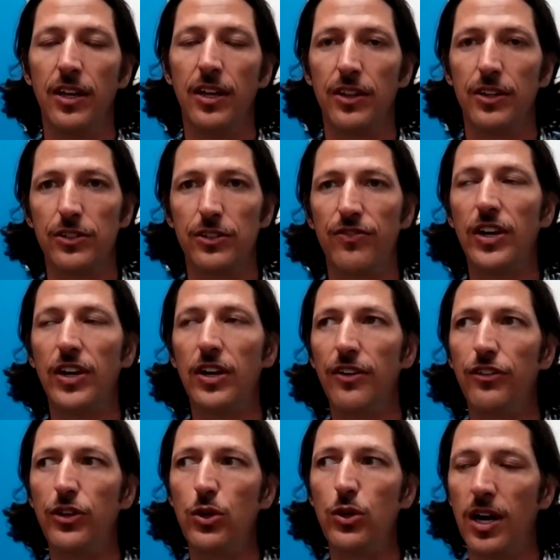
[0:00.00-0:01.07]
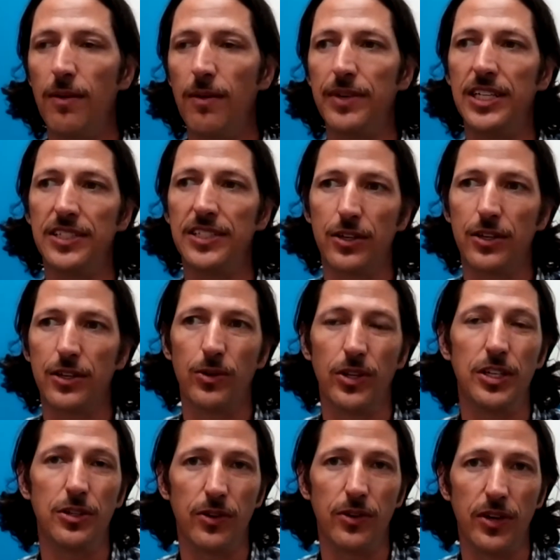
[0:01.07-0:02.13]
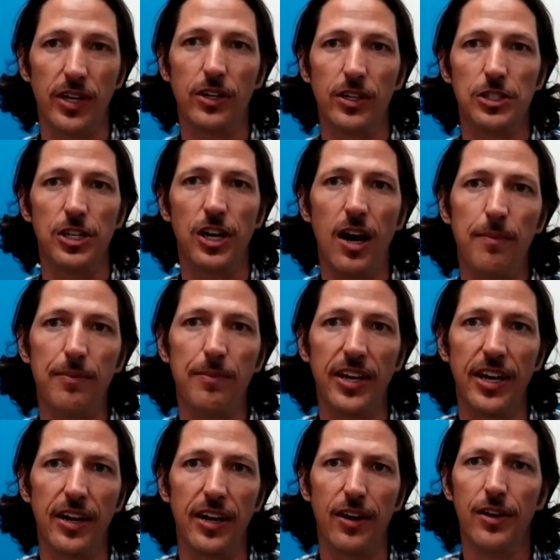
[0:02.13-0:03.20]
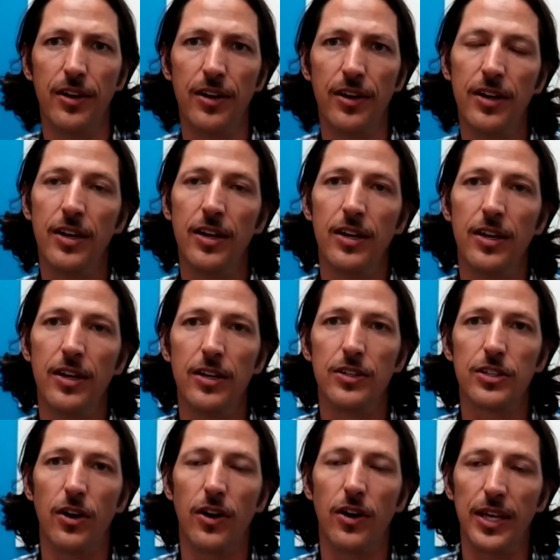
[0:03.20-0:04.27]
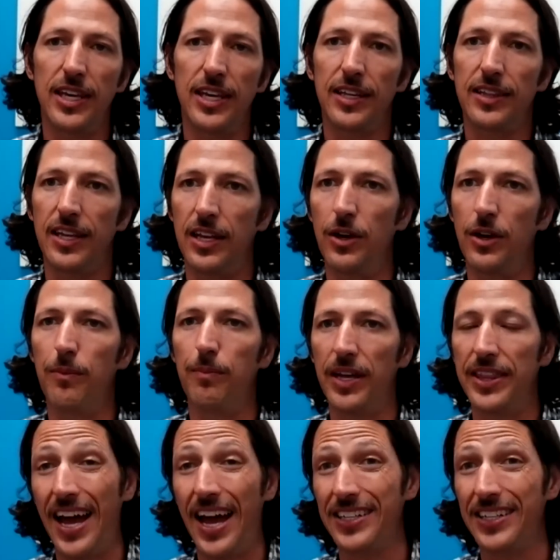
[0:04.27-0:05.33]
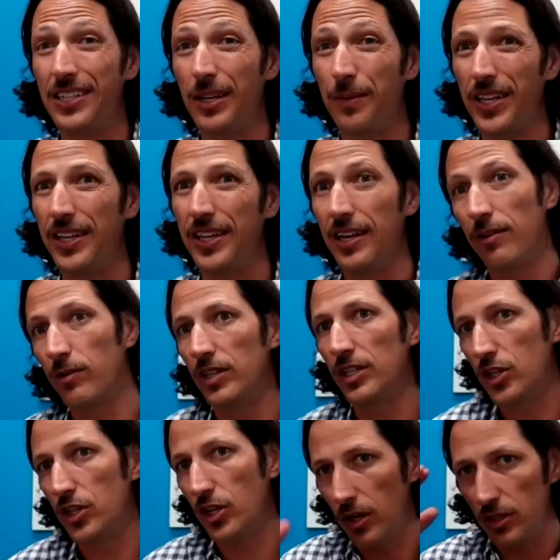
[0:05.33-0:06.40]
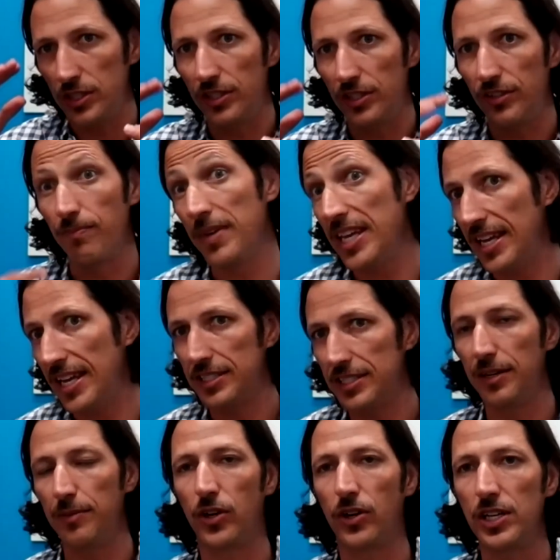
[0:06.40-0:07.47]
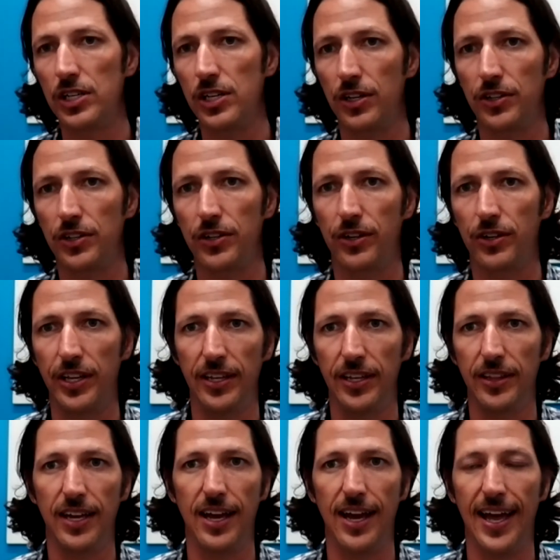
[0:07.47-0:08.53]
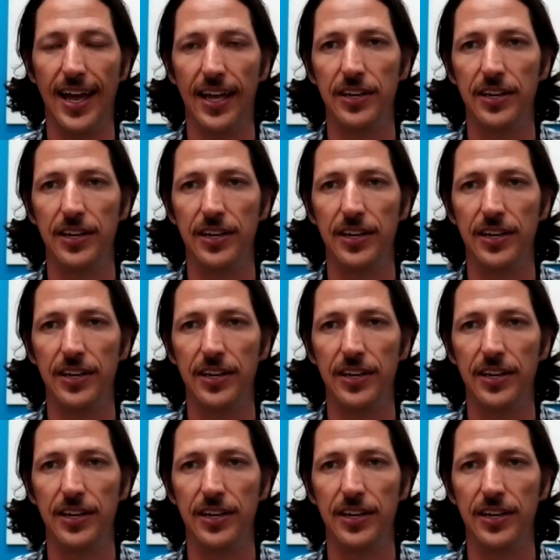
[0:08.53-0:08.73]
very few companies that are really doing a good job there. So I think, but that is something that really shows me as an immigration attorney that